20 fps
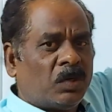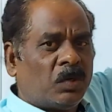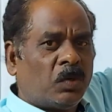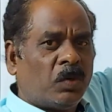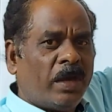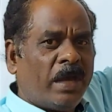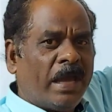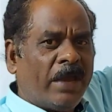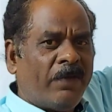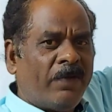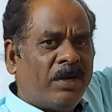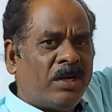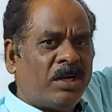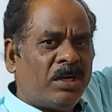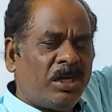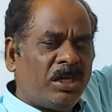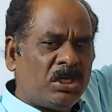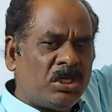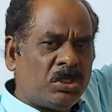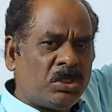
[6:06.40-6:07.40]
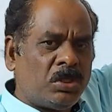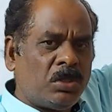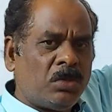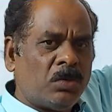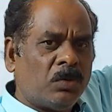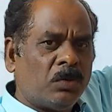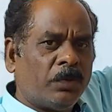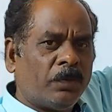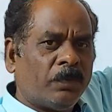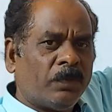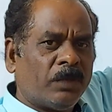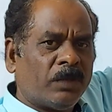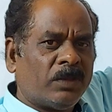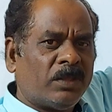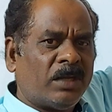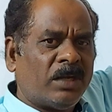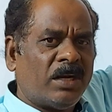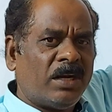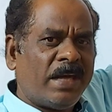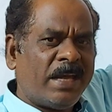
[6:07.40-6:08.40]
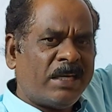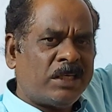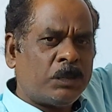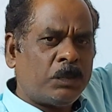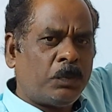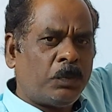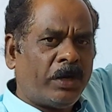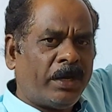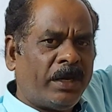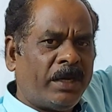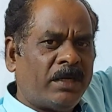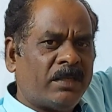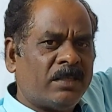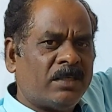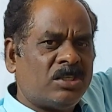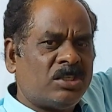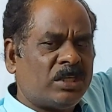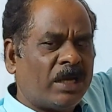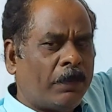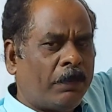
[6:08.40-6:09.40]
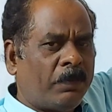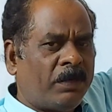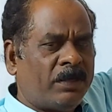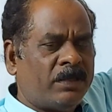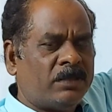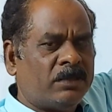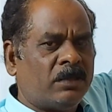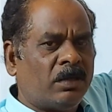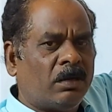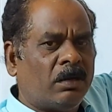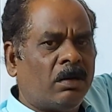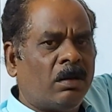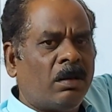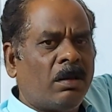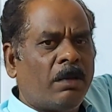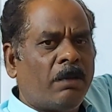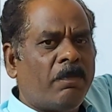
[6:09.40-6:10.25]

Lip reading: Today I will teach to you the next point in this chapter is the